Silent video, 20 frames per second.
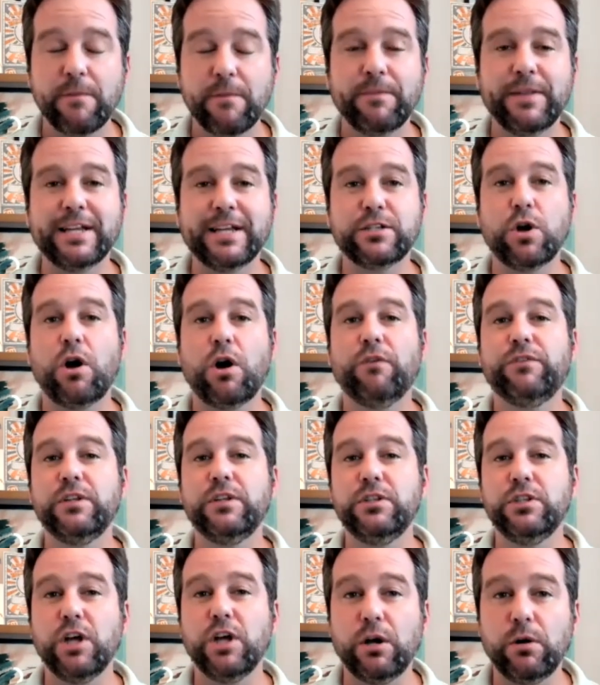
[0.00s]
that's often
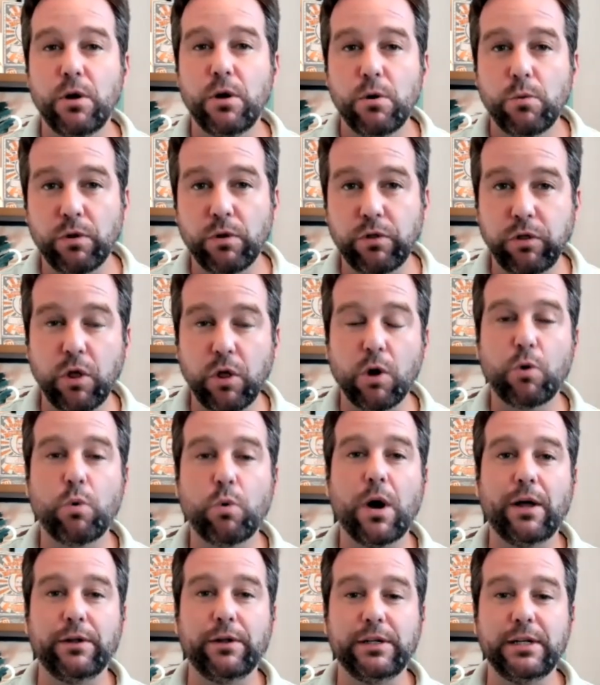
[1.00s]
done with low
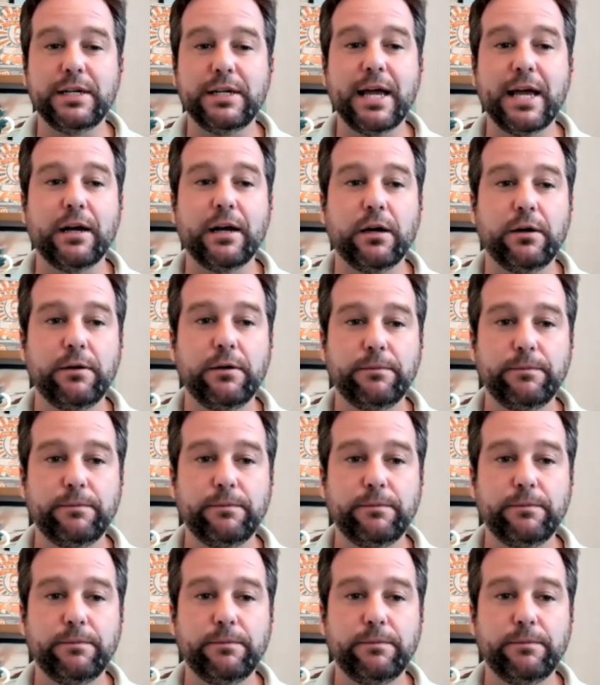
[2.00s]
quality data.